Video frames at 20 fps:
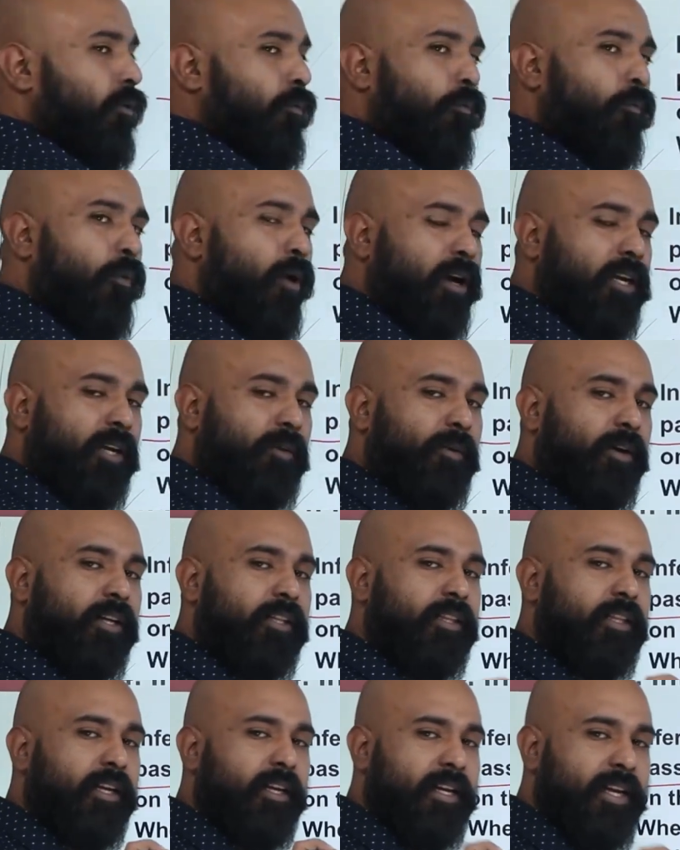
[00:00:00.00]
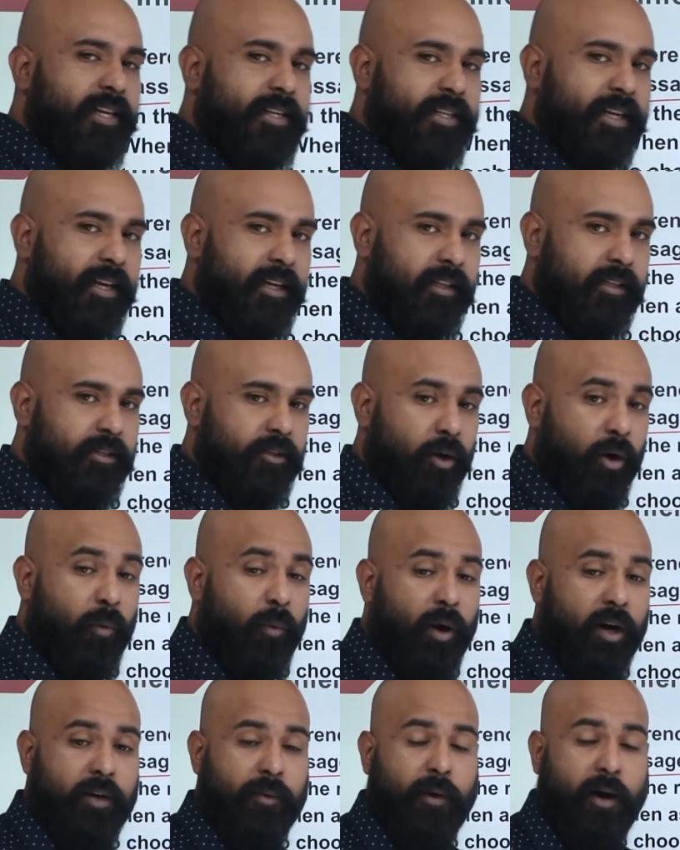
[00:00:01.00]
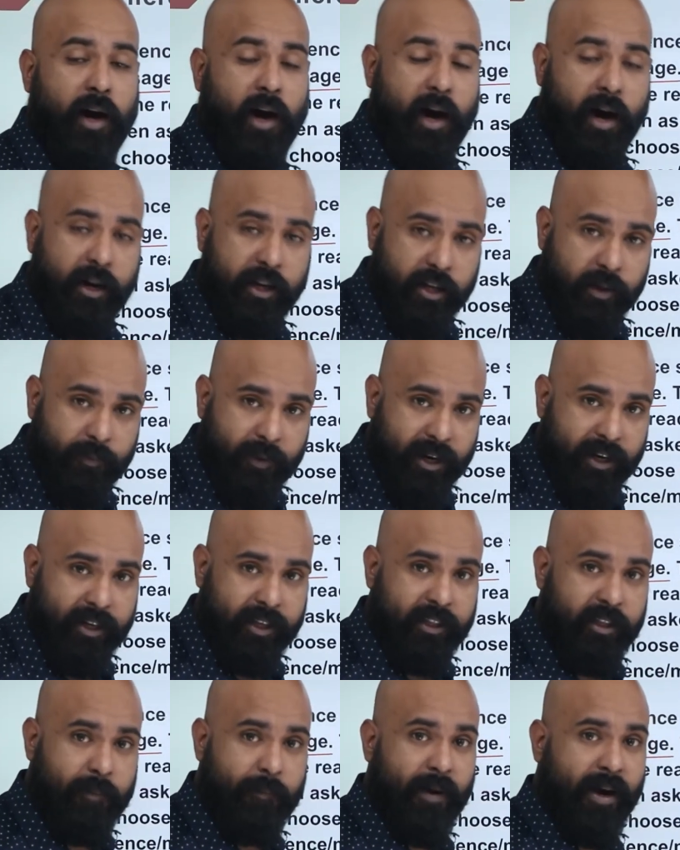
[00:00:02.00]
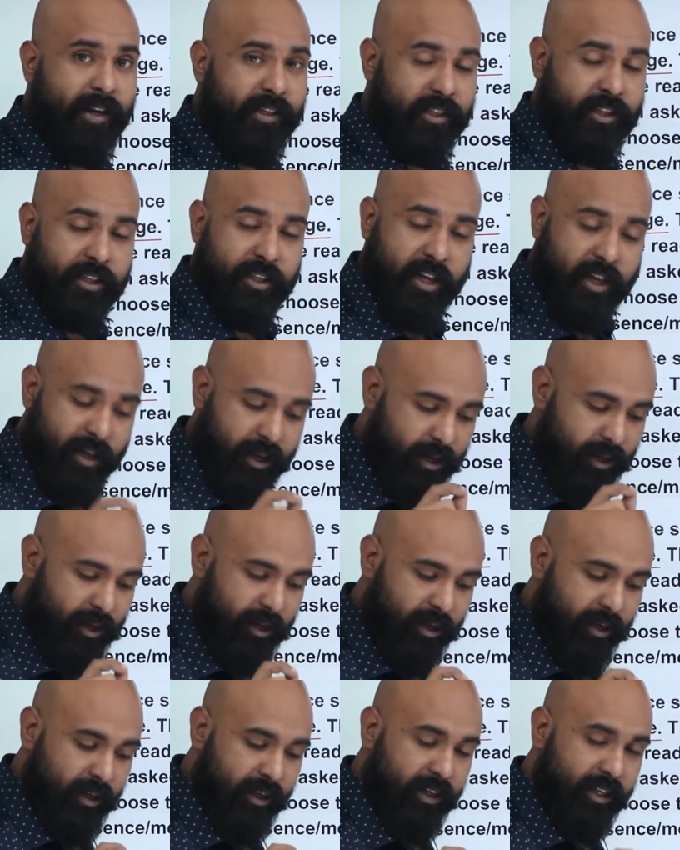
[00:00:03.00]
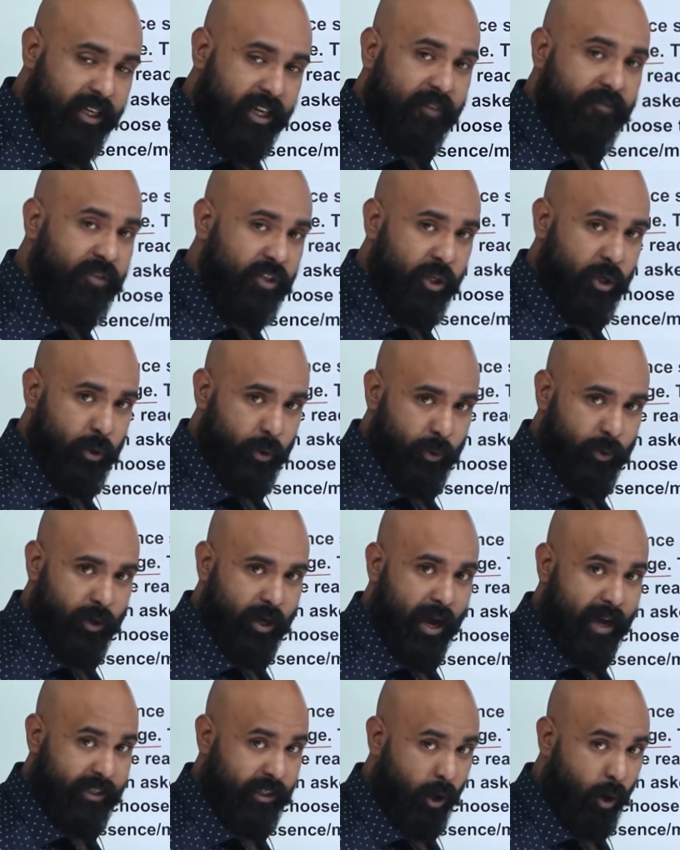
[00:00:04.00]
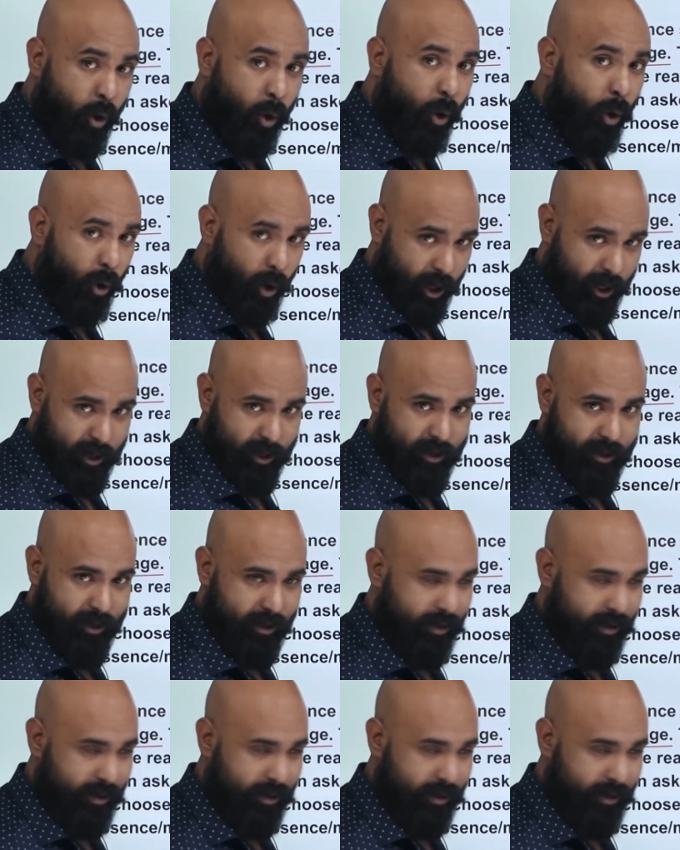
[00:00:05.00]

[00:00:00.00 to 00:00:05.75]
Whatever the details or whatever argument in the passage gives you as a whole